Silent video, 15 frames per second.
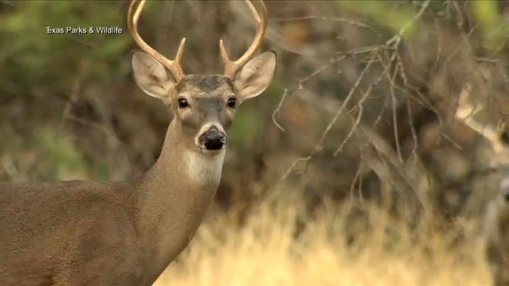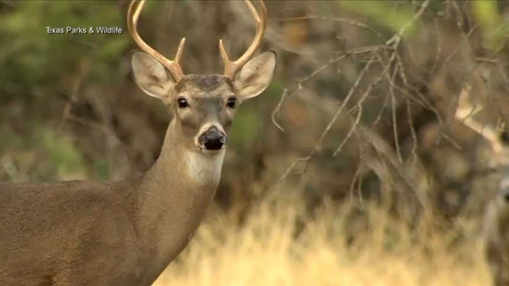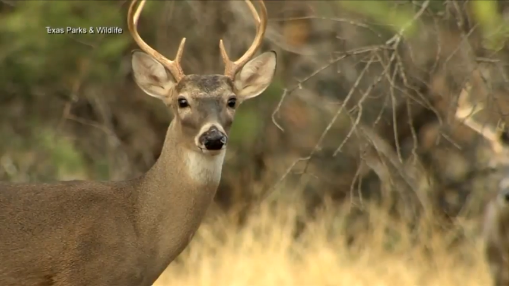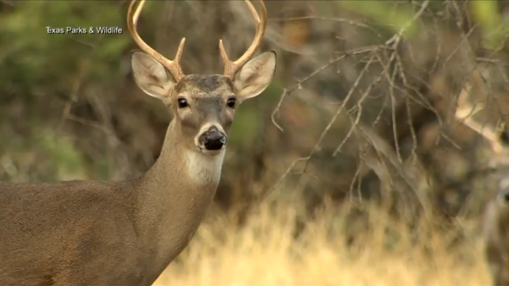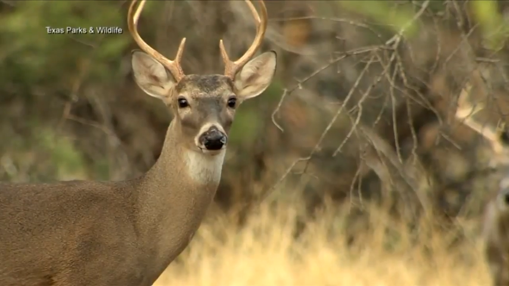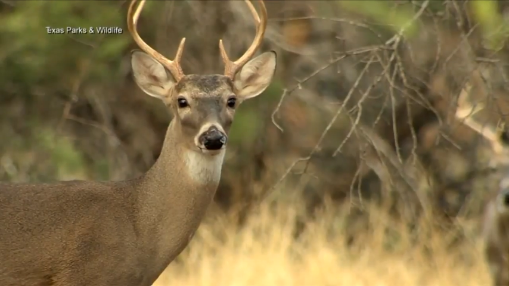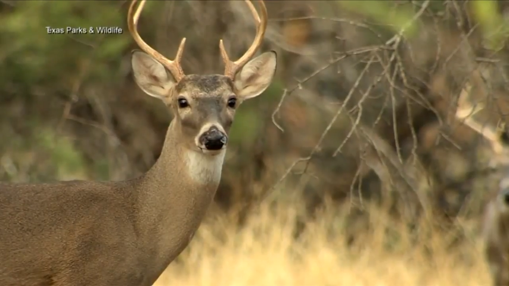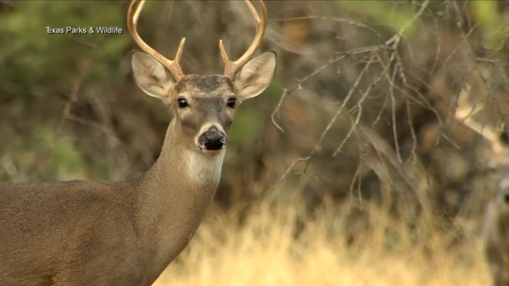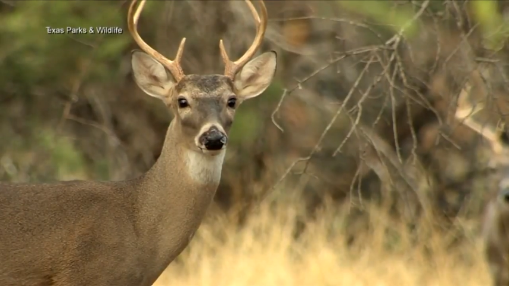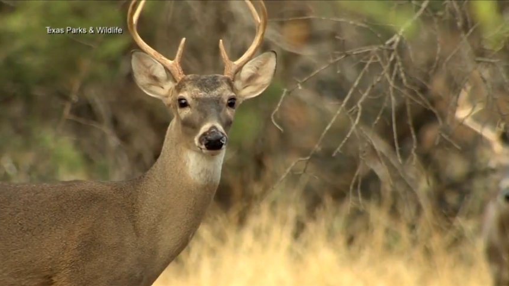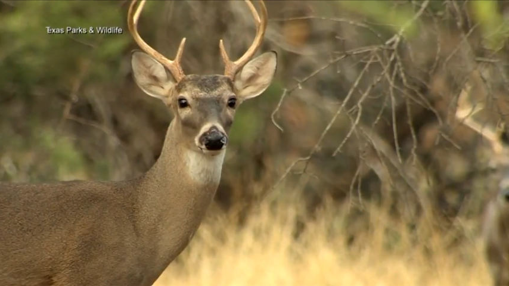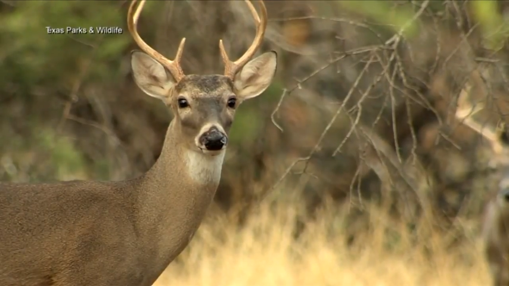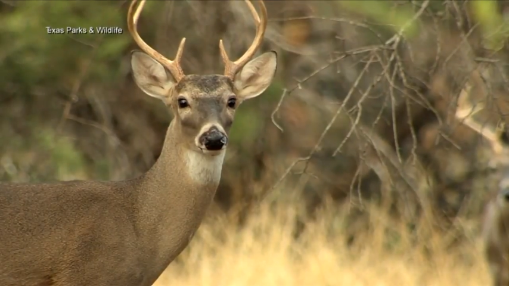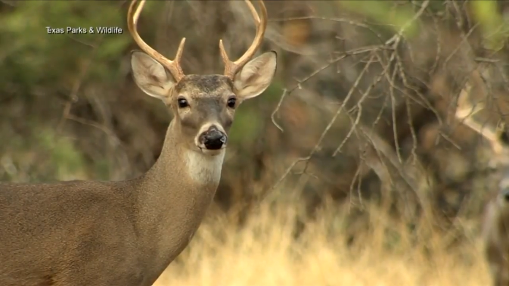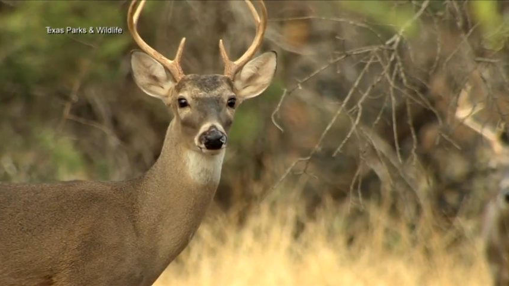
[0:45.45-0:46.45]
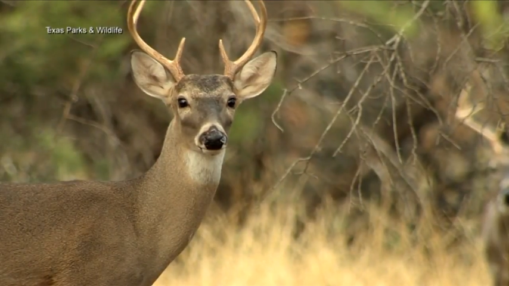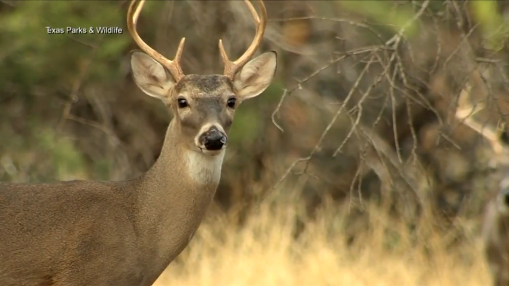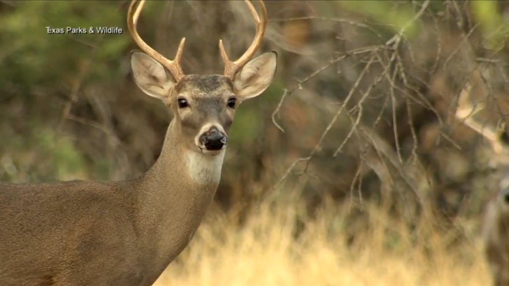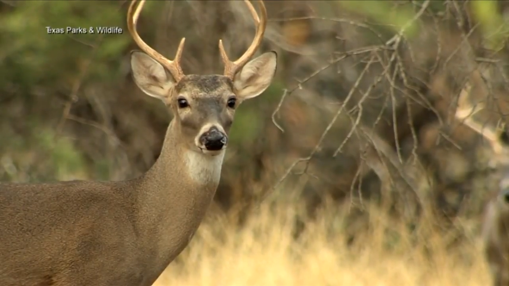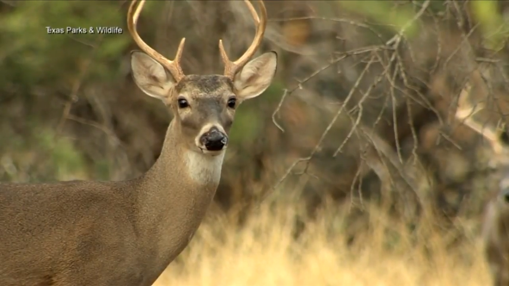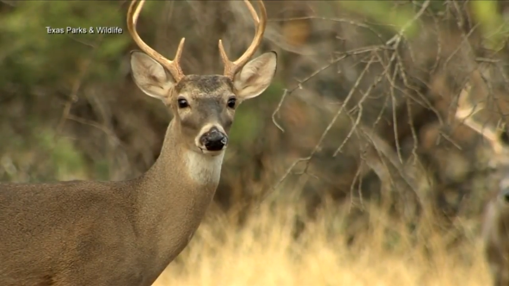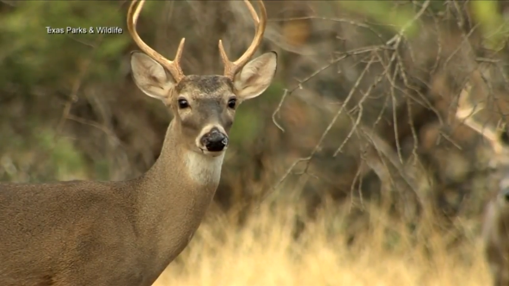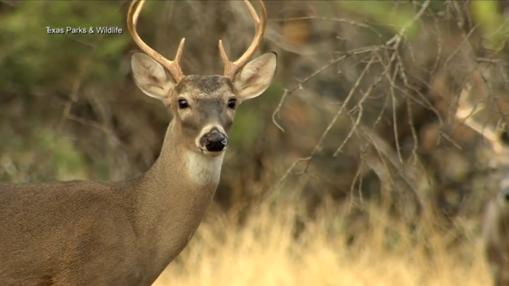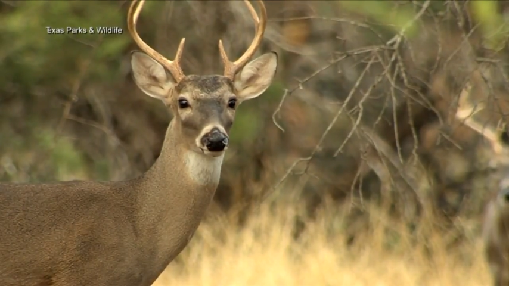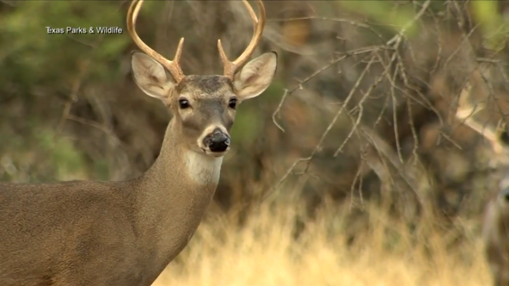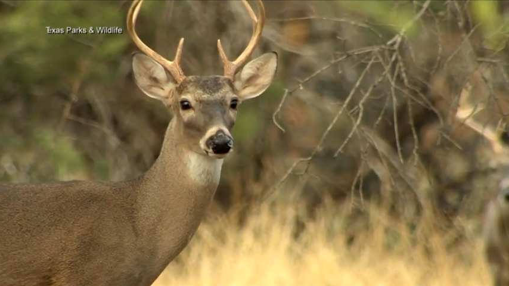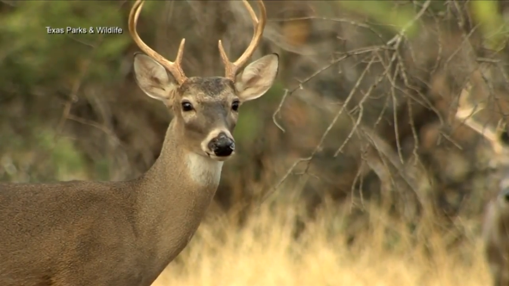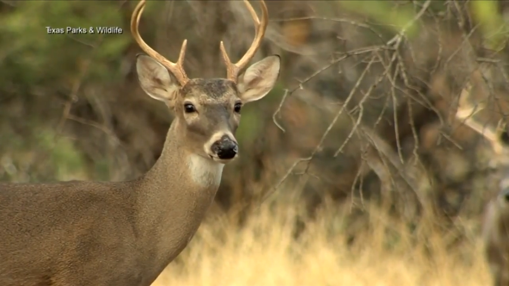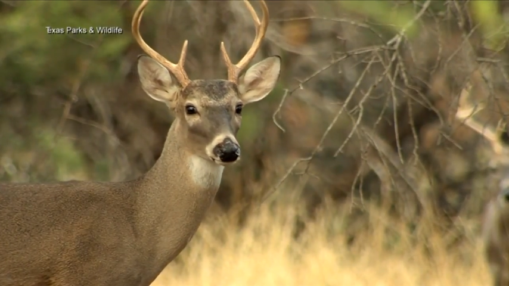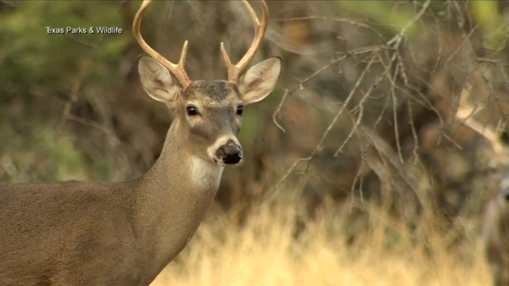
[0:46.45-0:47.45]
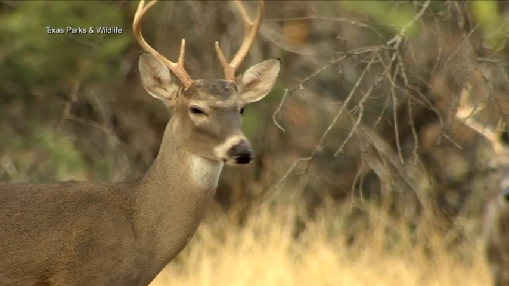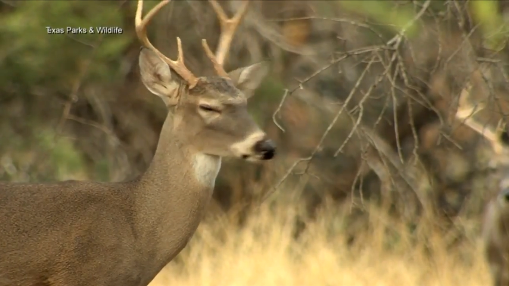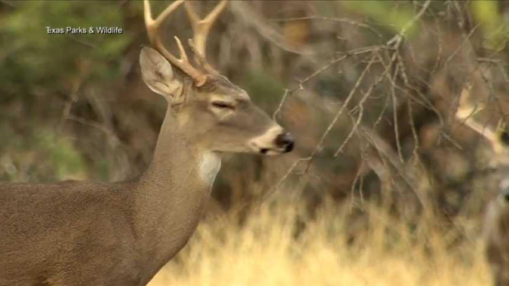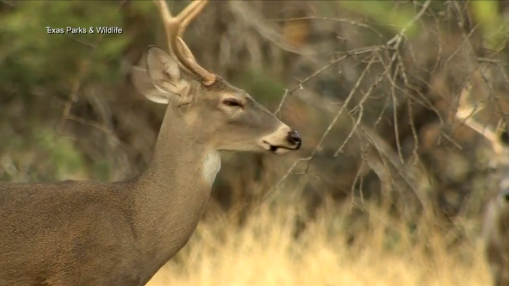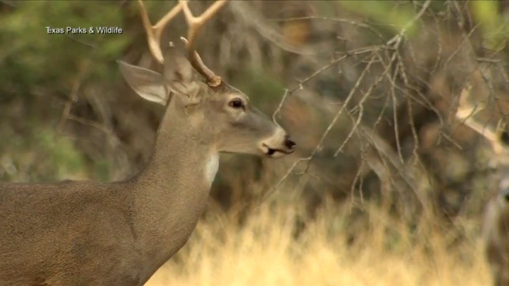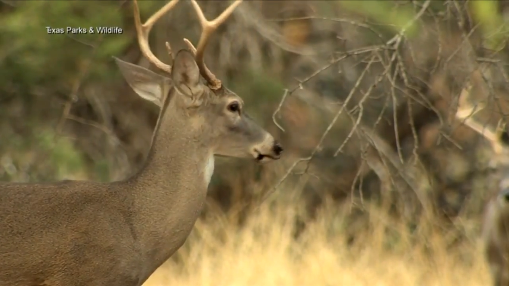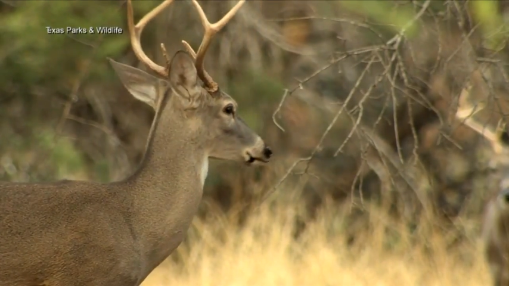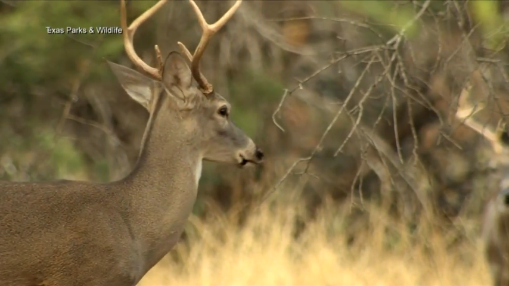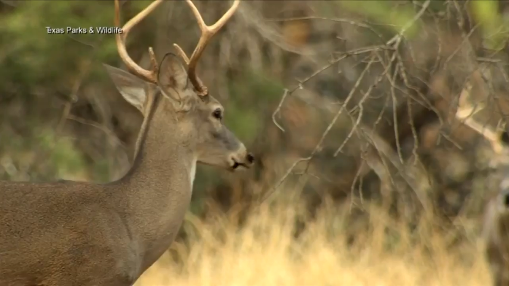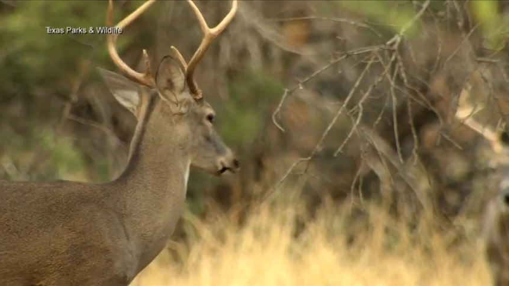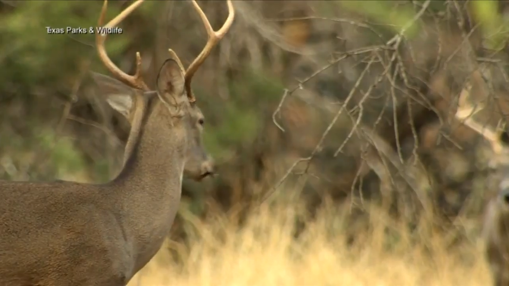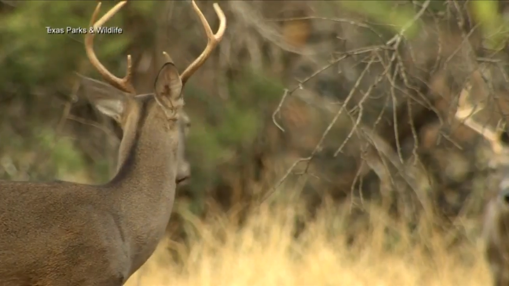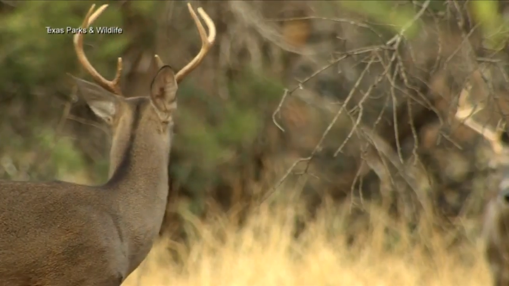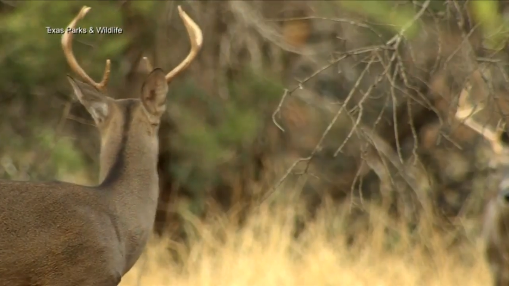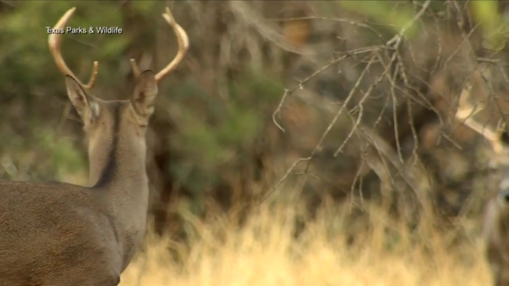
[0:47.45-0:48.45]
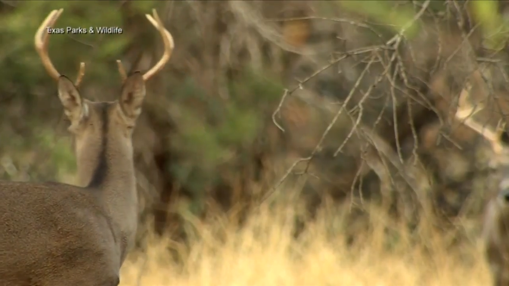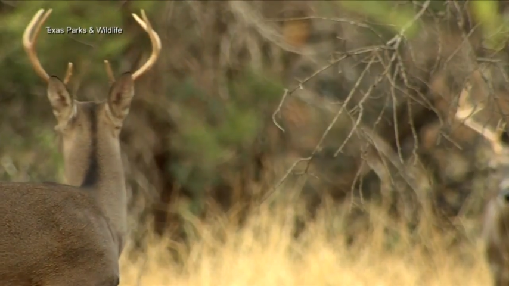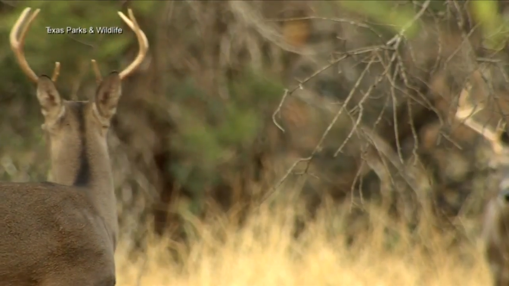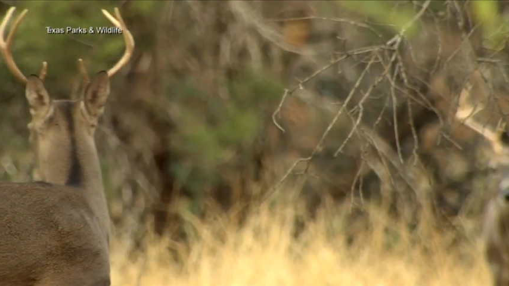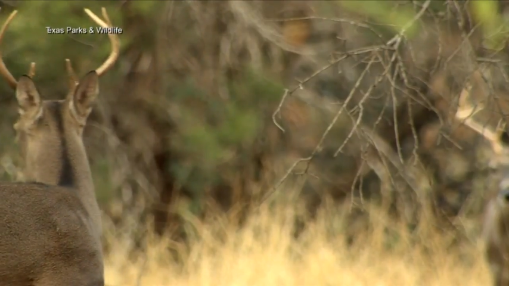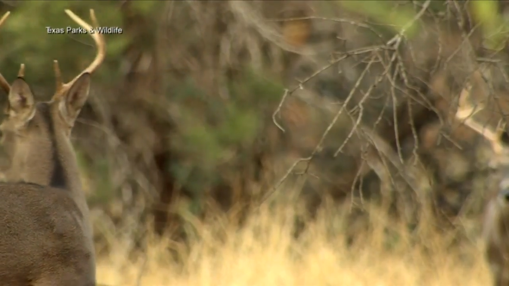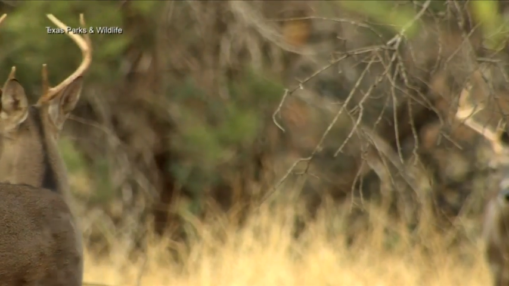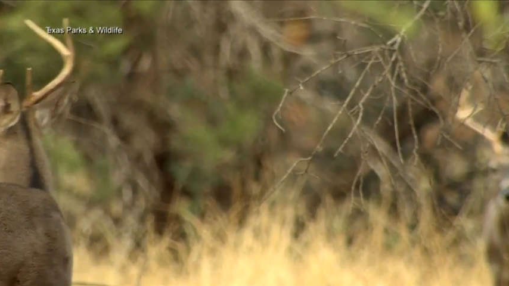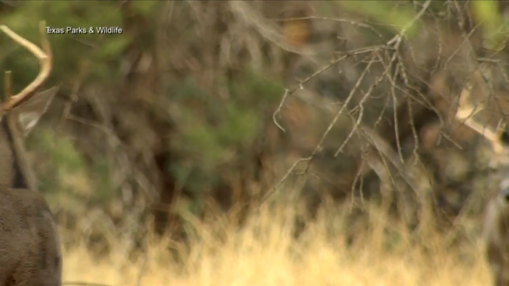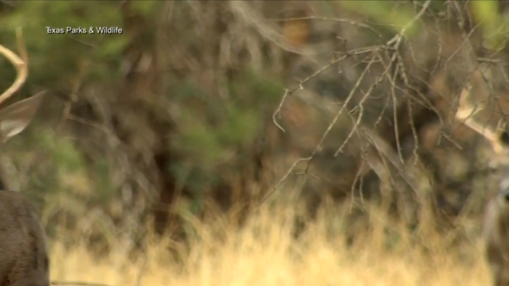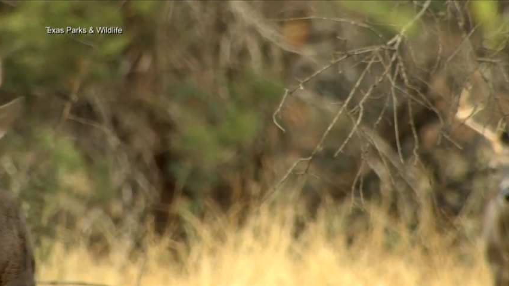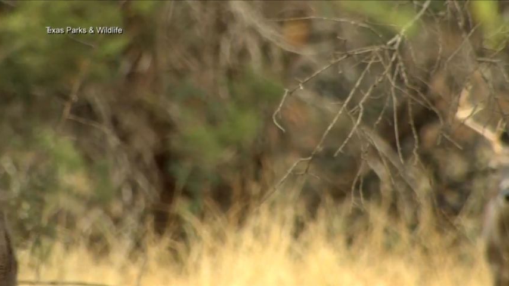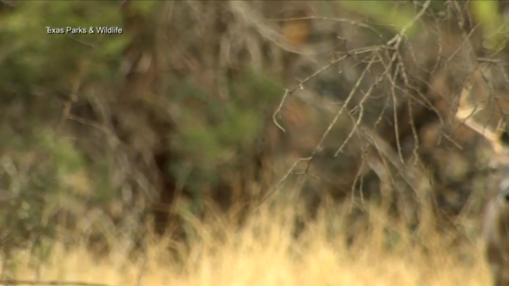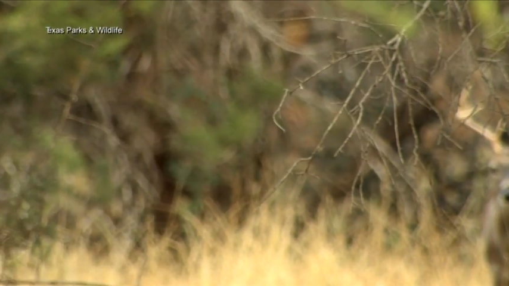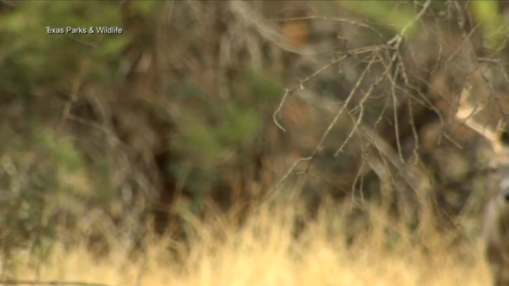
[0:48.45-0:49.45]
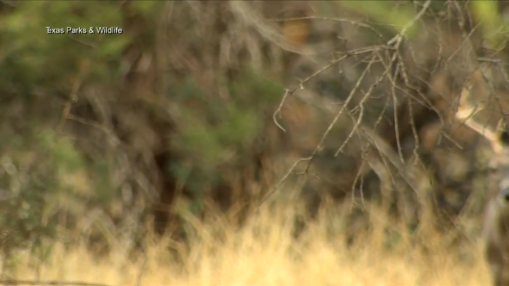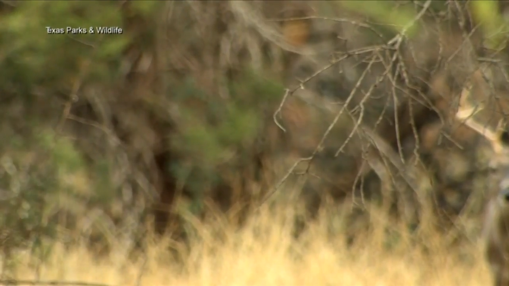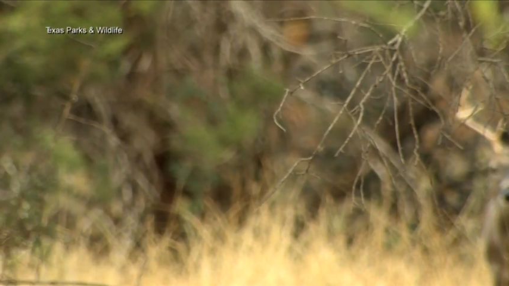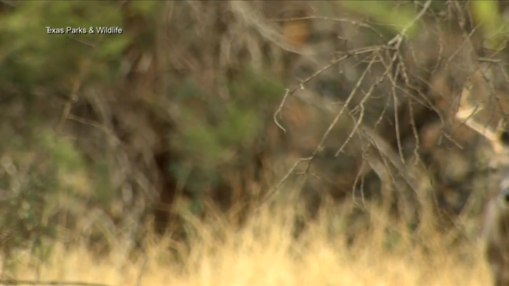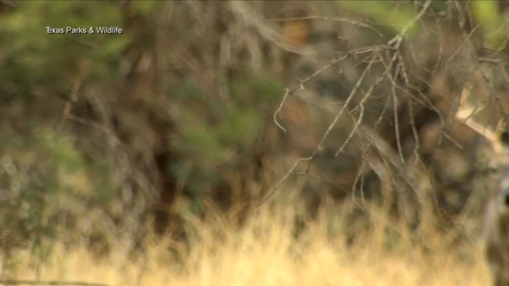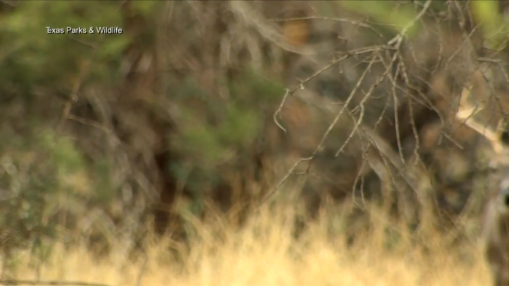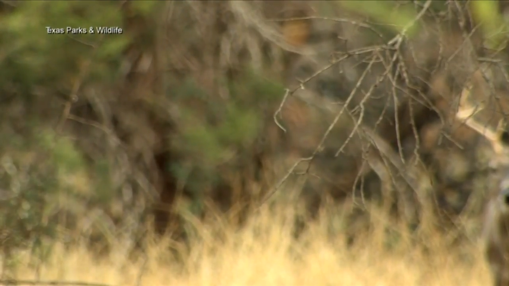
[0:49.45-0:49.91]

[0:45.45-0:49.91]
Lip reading: No face is visible, so there are no lips to read.